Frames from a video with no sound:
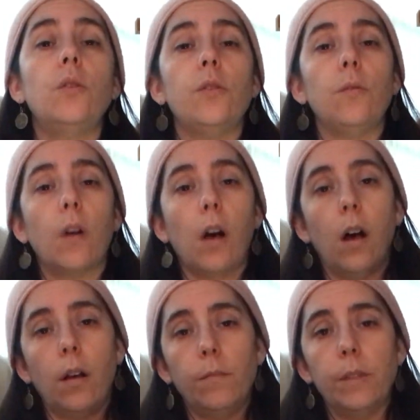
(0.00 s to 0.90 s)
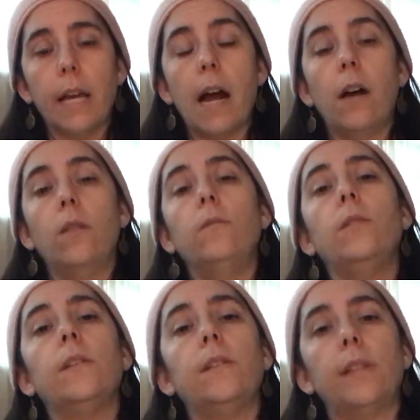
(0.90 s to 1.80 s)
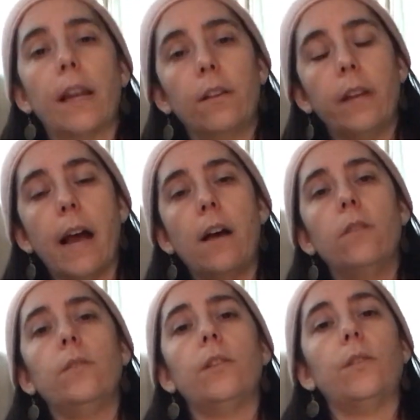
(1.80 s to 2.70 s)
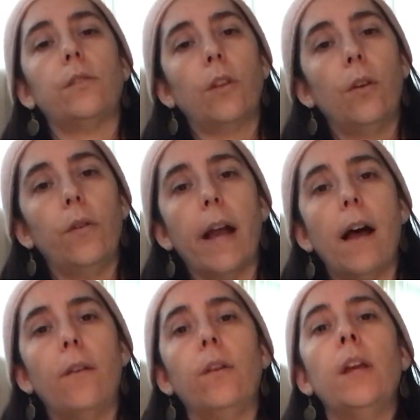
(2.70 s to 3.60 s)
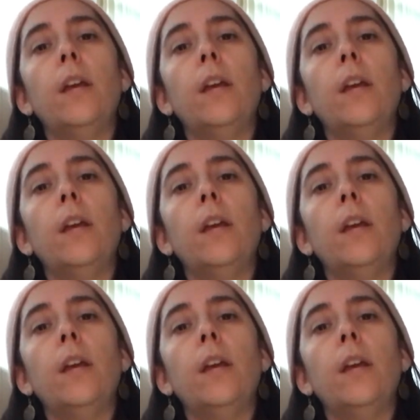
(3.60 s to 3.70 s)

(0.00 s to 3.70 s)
to calm down, to settle down, to slow down.